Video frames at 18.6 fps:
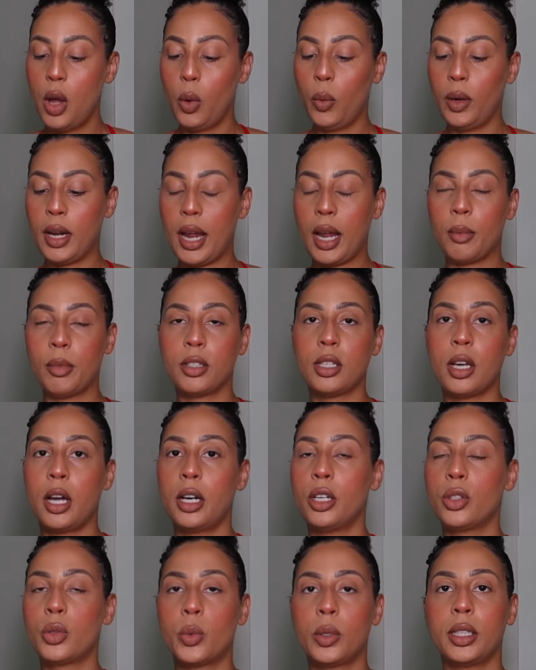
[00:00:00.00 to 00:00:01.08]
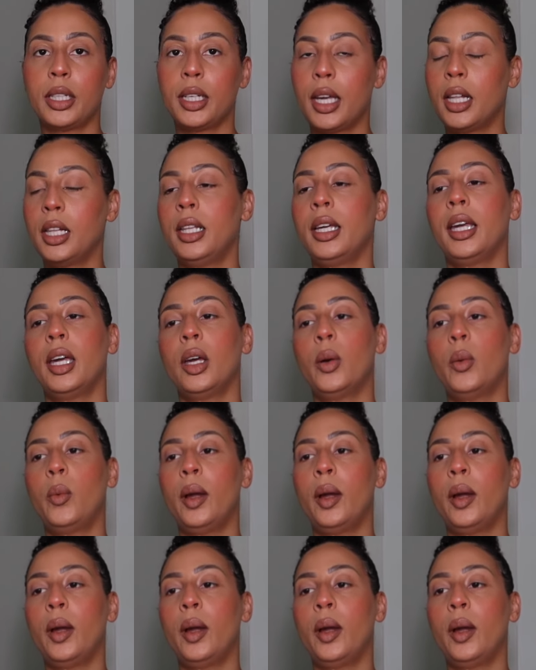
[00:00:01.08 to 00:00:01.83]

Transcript: when Amazon is really killing it